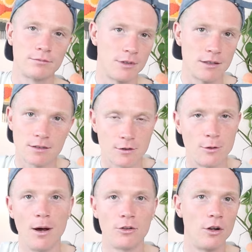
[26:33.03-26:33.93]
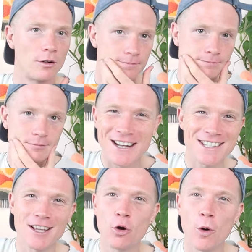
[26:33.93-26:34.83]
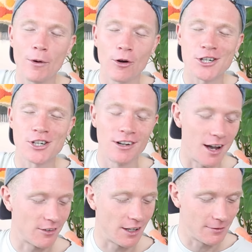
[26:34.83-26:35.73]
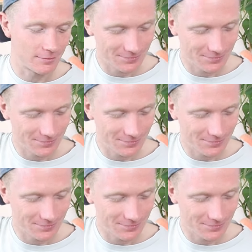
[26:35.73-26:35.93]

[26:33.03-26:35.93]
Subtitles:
It's 2 bars long. So it fits the chord progression nicely.